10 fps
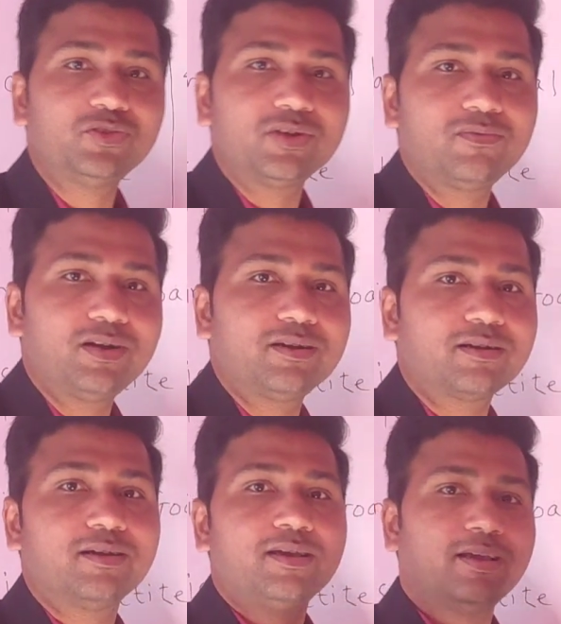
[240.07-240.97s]
mutual fund
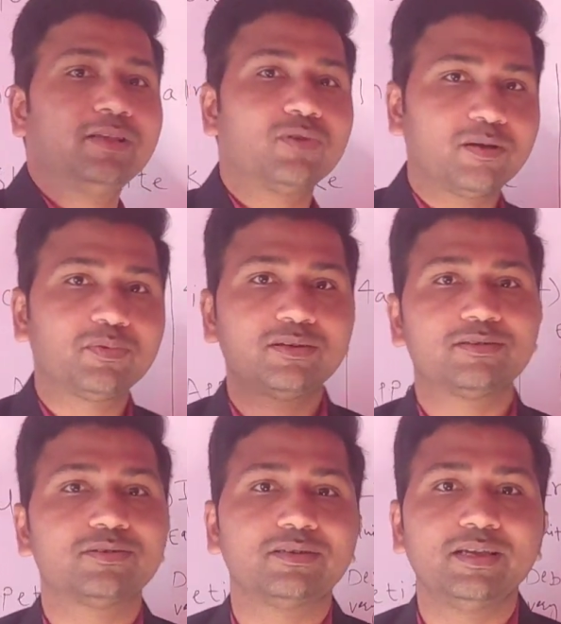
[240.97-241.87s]
is one of
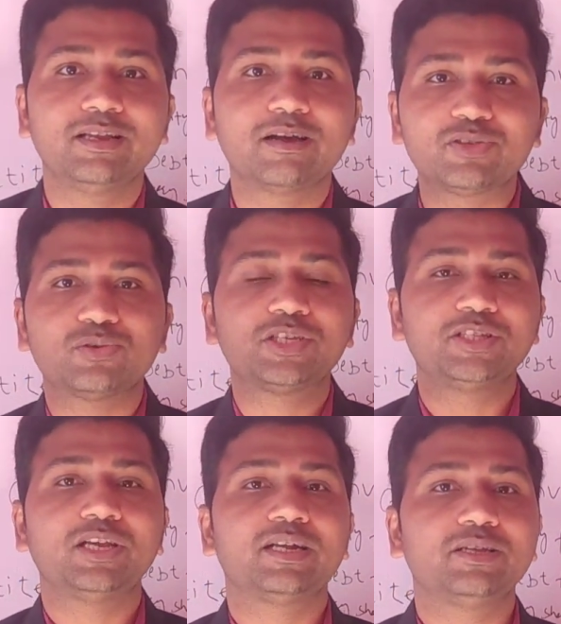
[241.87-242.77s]
the income sources
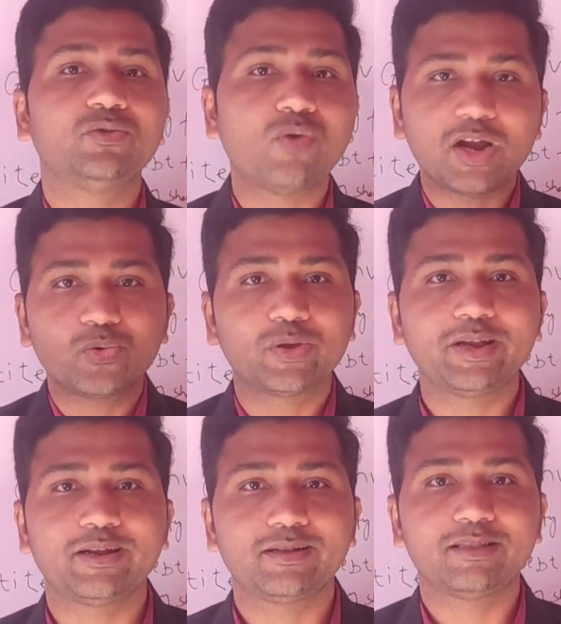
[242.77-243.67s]
that you want to
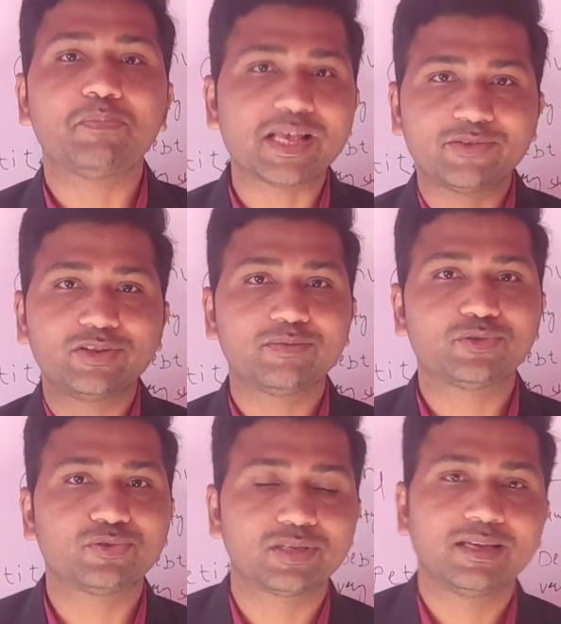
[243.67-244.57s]
create, the passive income
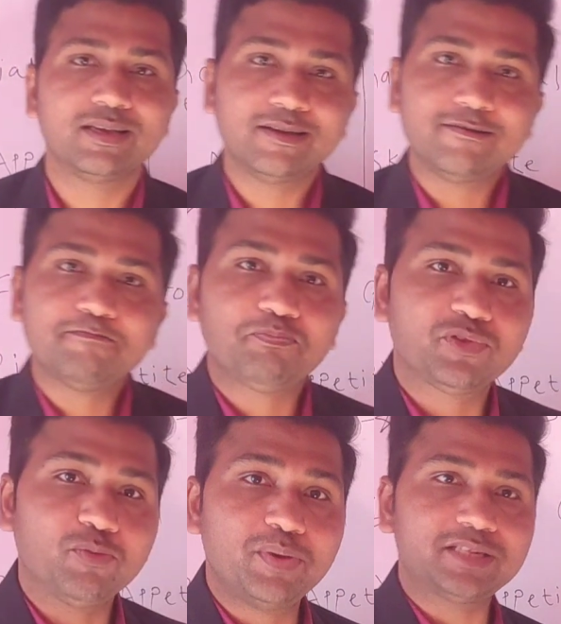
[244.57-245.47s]
source.
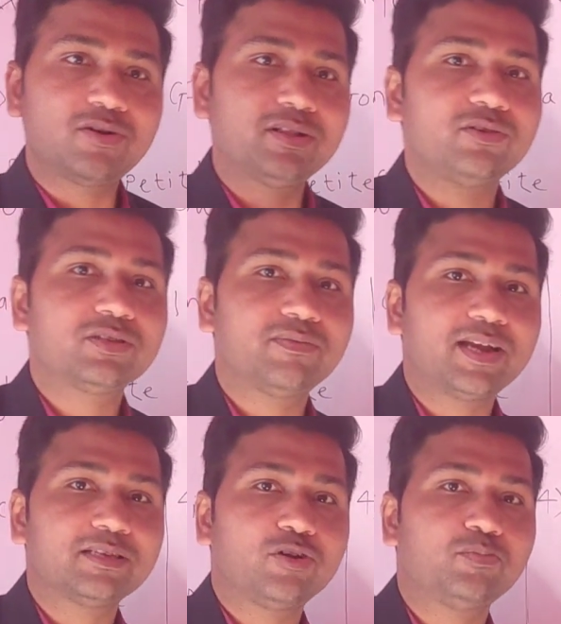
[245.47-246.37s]
So based on your
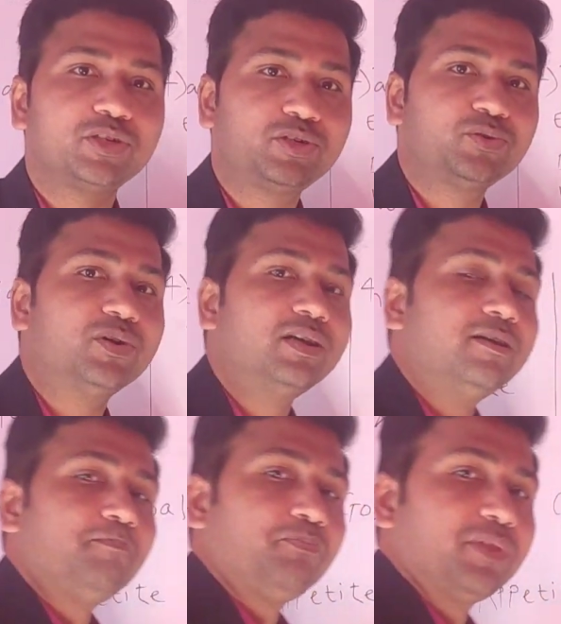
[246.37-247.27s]
financial objective,
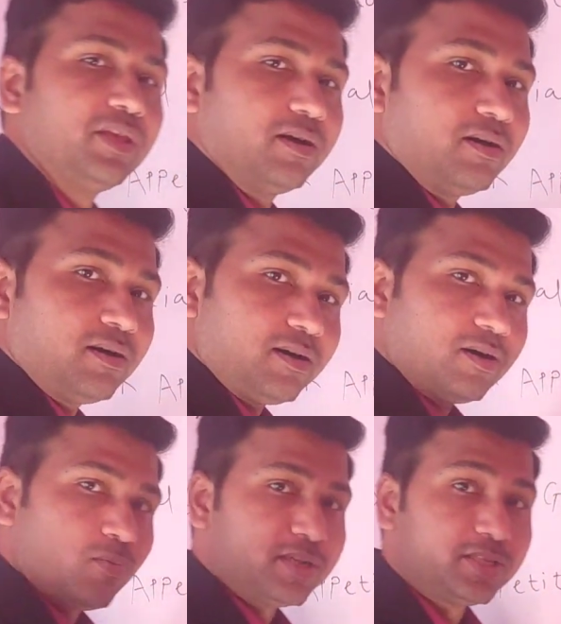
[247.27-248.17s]

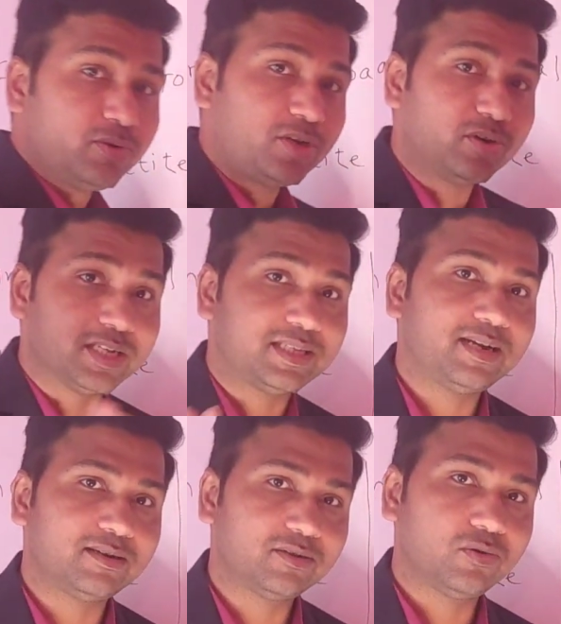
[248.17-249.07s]
once you need to
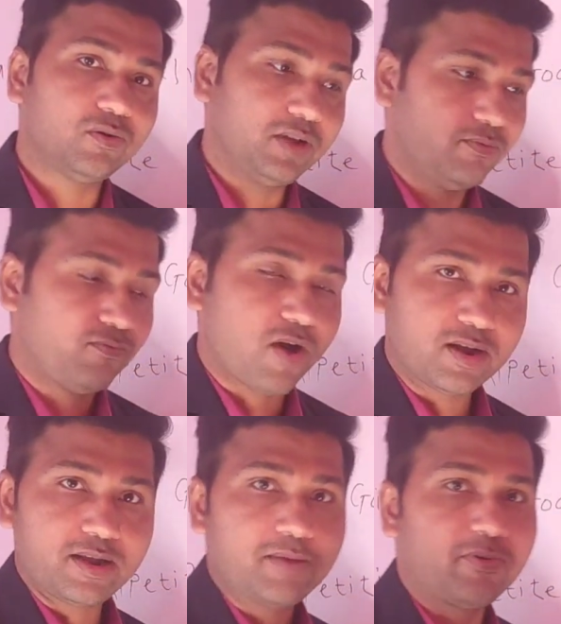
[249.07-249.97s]
decide, so in
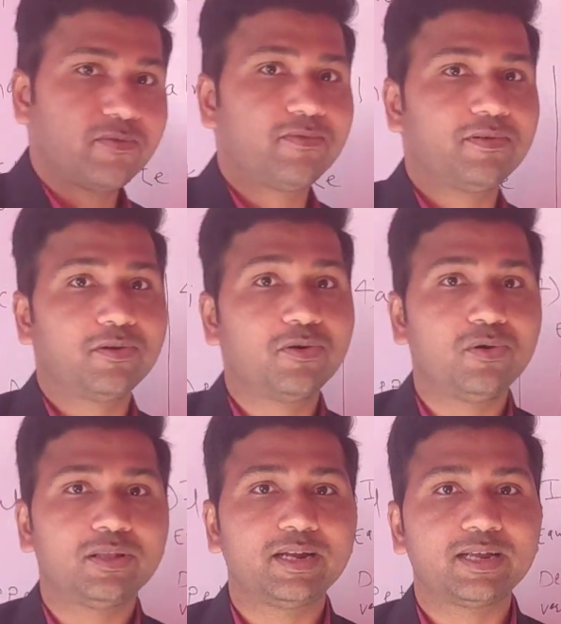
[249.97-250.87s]
what type of
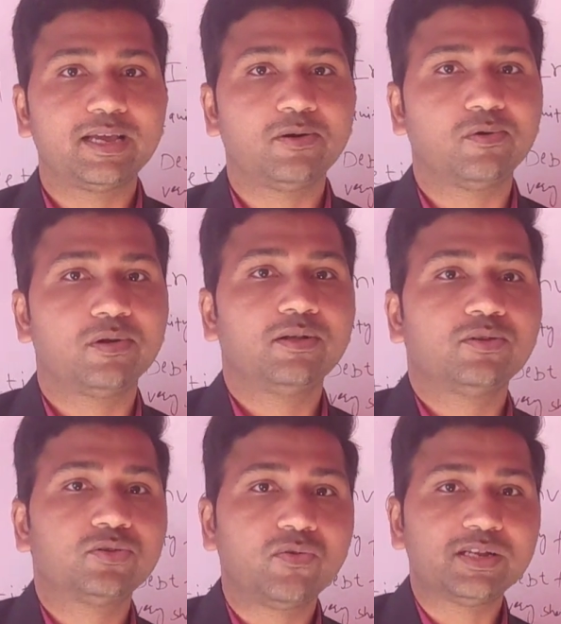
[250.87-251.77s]
goal that I have.
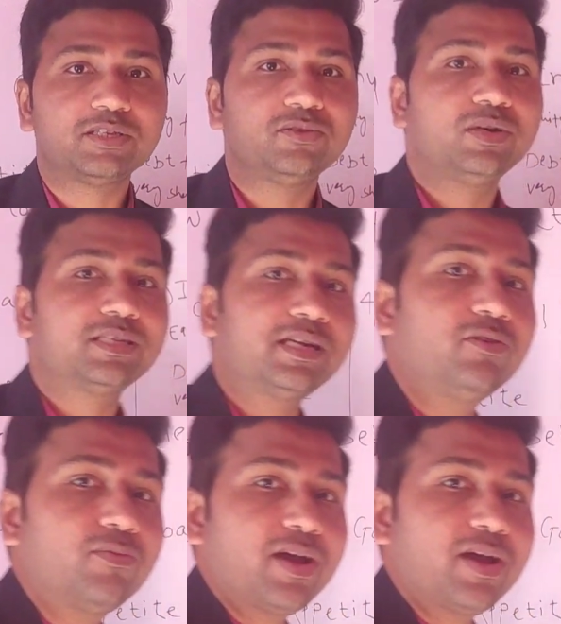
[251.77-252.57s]
So once you decide your